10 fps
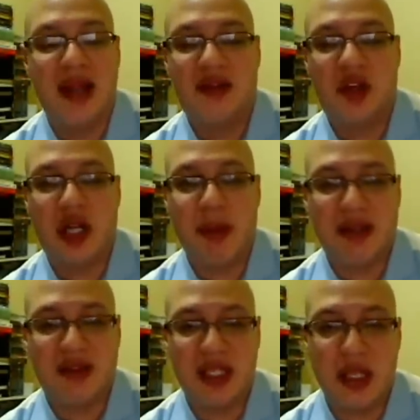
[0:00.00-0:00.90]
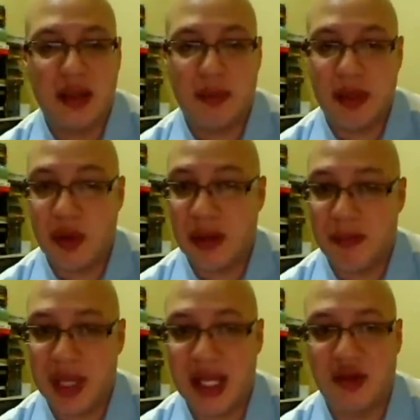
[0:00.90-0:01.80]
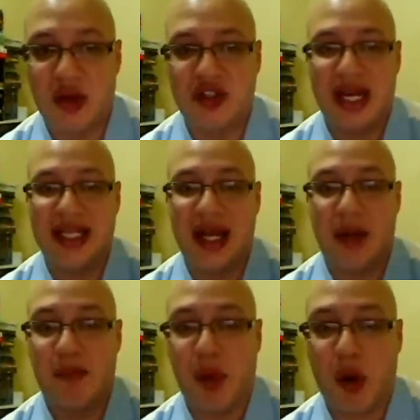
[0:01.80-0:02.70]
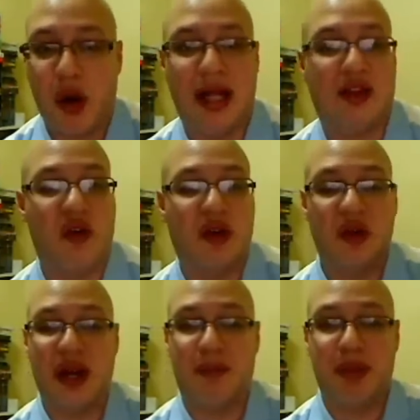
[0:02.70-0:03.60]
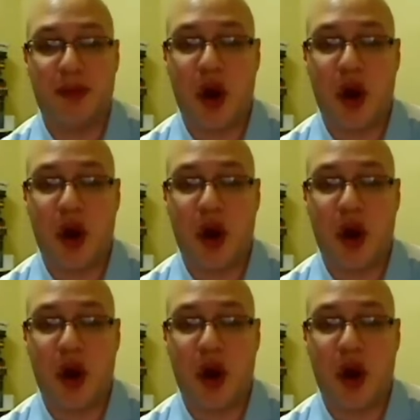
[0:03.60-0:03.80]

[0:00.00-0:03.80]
So they're basically, people in the pit is going to try to get a ball and throw it to their